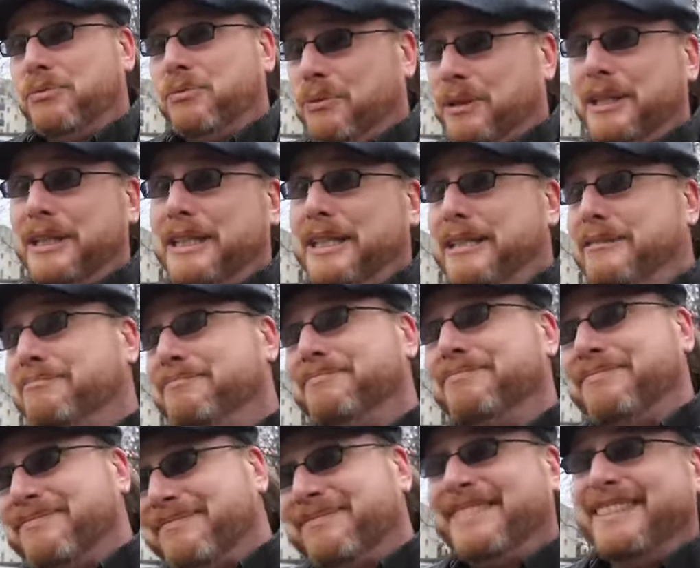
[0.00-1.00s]
really
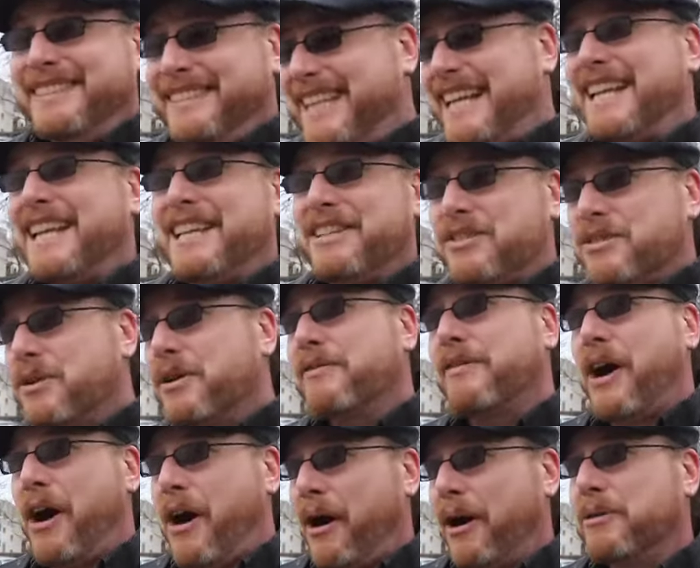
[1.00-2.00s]
that's sort
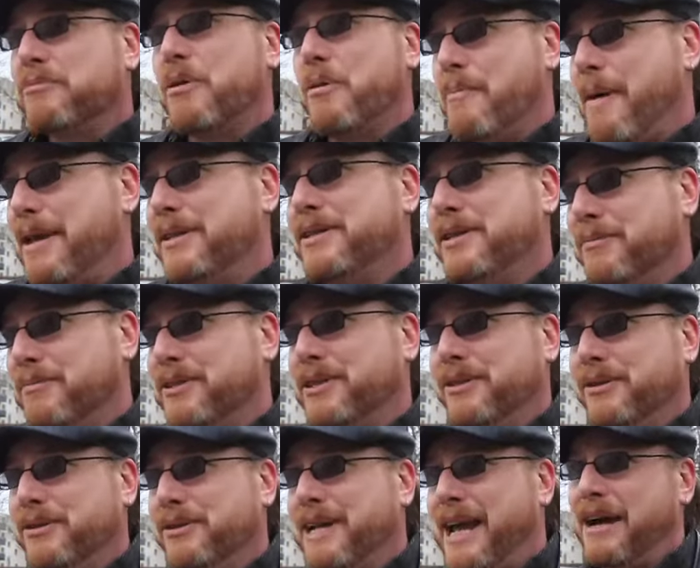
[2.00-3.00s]
of a hard momentum
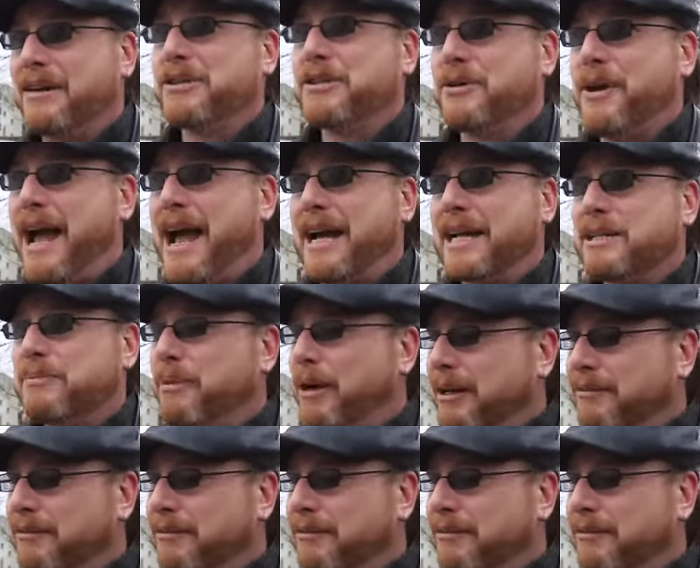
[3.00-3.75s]
to counteract.